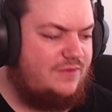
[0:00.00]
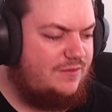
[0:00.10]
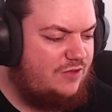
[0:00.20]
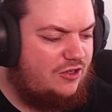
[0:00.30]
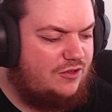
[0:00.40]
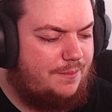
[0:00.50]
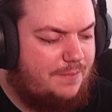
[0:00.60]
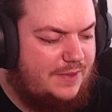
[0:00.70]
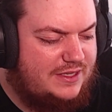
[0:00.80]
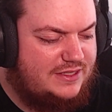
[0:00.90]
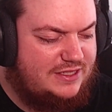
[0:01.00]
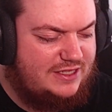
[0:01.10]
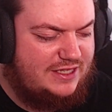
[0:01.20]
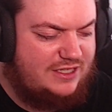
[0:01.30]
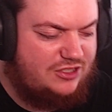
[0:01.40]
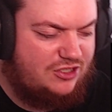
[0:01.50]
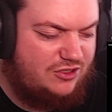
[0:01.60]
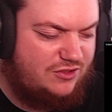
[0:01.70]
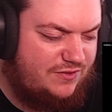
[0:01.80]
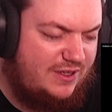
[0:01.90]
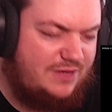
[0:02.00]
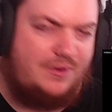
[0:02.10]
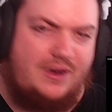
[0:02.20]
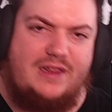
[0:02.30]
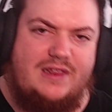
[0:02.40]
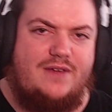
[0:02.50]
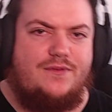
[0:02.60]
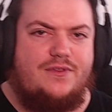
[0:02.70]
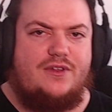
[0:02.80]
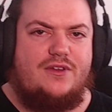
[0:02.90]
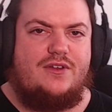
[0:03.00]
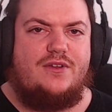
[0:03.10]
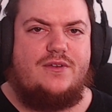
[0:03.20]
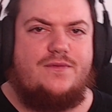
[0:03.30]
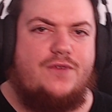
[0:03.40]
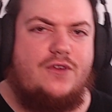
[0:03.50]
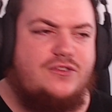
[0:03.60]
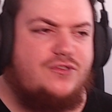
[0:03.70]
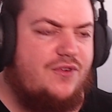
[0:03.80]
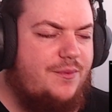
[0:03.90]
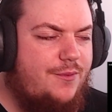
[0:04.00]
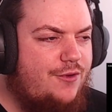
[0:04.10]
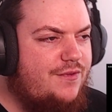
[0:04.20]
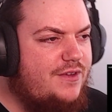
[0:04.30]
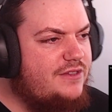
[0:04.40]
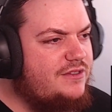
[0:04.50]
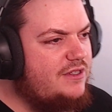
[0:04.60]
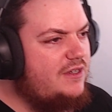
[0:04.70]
Not the biggest Indiana Jones fan, but I love the first three movies.